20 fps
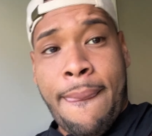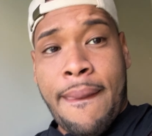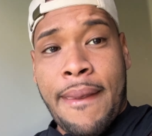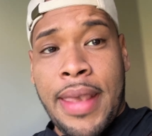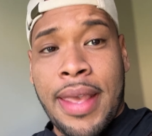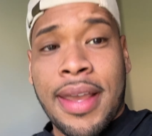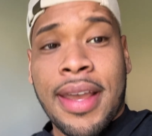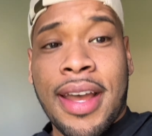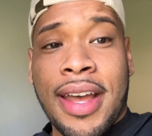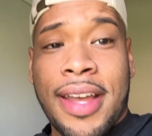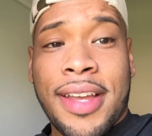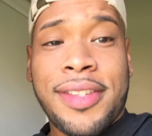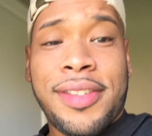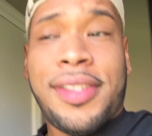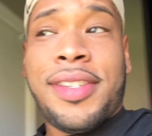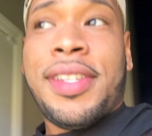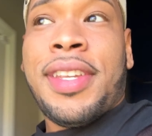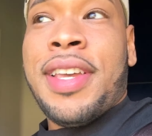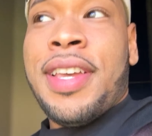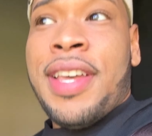Hey
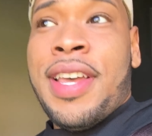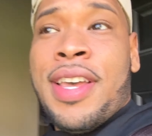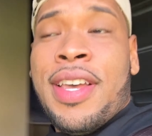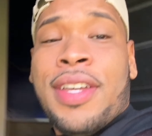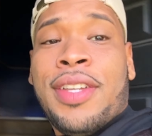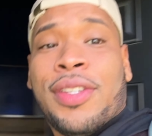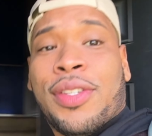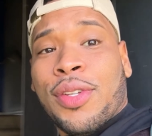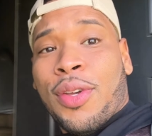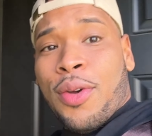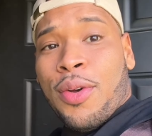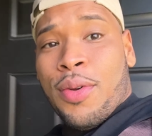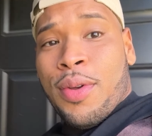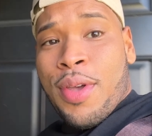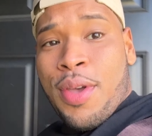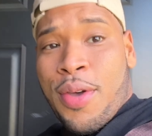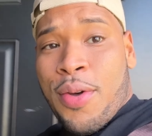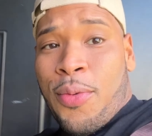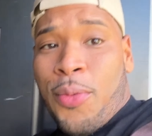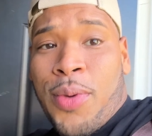guys, so
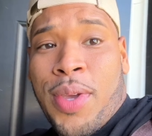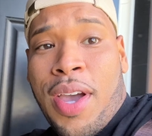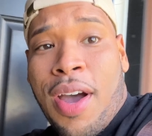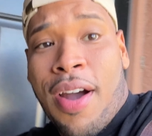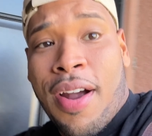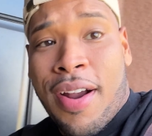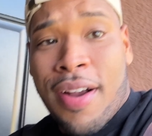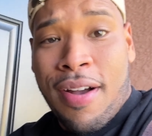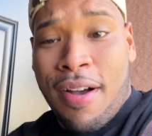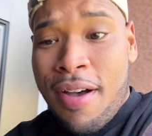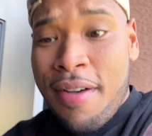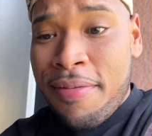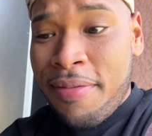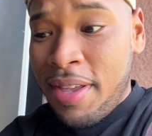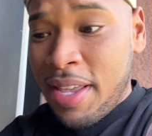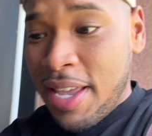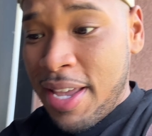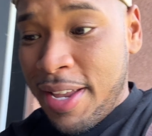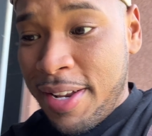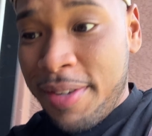we are off
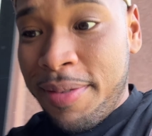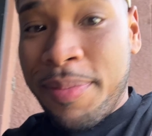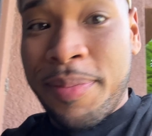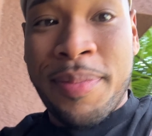again.